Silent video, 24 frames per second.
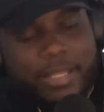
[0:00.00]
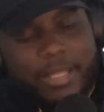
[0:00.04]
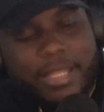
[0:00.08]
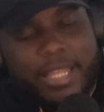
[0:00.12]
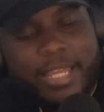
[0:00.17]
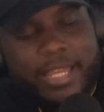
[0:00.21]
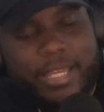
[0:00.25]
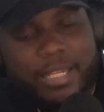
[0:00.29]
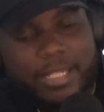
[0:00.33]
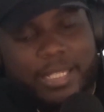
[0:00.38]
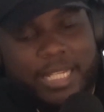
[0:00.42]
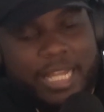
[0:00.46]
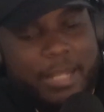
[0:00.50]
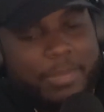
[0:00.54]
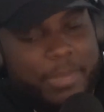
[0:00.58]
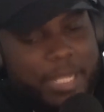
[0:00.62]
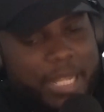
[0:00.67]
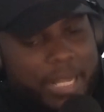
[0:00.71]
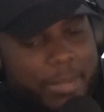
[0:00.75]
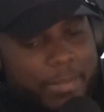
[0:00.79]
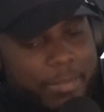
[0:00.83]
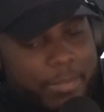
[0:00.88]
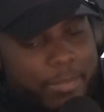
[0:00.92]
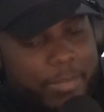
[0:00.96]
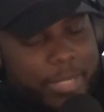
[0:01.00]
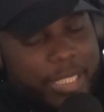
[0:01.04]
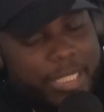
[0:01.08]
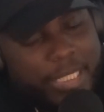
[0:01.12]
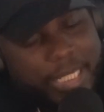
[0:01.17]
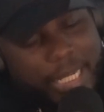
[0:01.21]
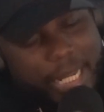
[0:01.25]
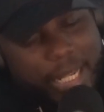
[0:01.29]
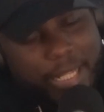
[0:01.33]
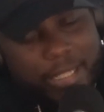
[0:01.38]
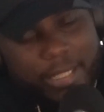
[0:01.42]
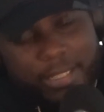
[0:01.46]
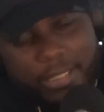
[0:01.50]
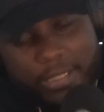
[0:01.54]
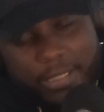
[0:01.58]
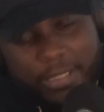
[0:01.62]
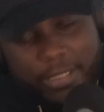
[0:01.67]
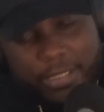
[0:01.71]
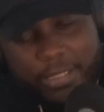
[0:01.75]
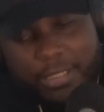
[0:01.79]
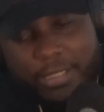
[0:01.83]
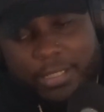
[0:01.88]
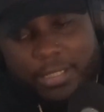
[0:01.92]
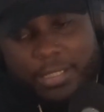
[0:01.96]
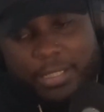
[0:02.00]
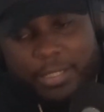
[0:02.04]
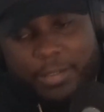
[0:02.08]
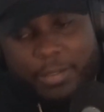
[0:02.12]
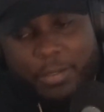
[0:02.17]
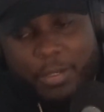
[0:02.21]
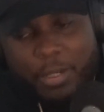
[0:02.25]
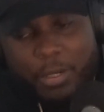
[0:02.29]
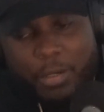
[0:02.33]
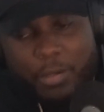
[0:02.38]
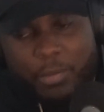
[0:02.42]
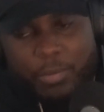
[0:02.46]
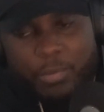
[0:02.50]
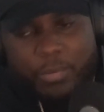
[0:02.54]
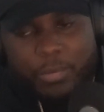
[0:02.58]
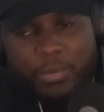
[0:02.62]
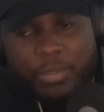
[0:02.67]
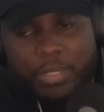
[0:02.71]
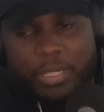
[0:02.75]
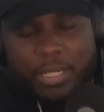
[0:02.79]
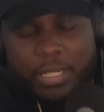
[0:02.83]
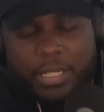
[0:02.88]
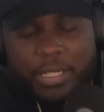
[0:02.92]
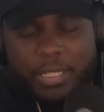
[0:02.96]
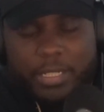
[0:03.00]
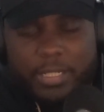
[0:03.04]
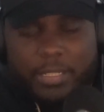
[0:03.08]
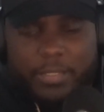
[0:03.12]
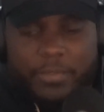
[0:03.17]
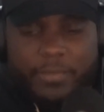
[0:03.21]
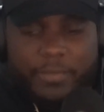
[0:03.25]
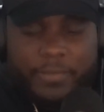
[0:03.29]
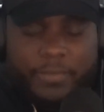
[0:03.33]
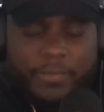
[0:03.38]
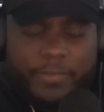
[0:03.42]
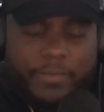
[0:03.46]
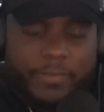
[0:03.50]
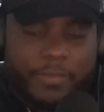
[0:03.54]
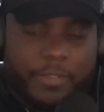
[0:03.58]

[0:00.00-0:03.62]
they adapt that mentality, of,